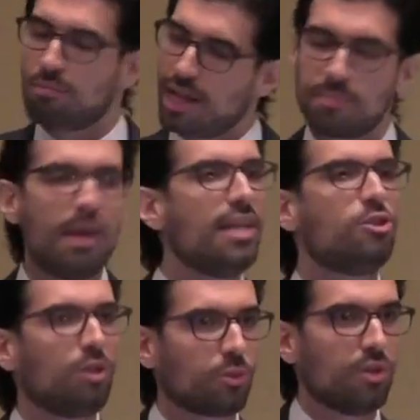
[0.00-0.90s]
as many
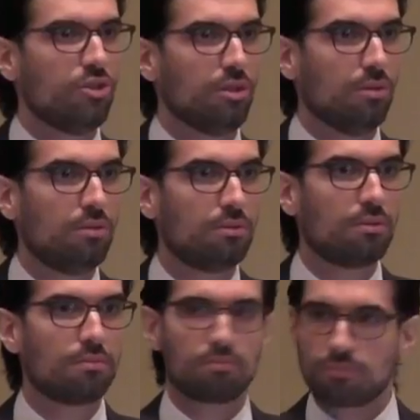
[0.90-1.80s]
children do,
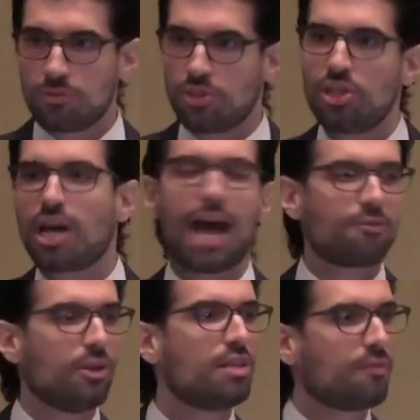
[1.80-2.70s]
took
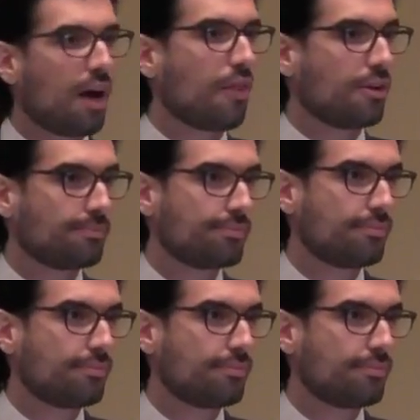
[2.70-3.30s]
after his father.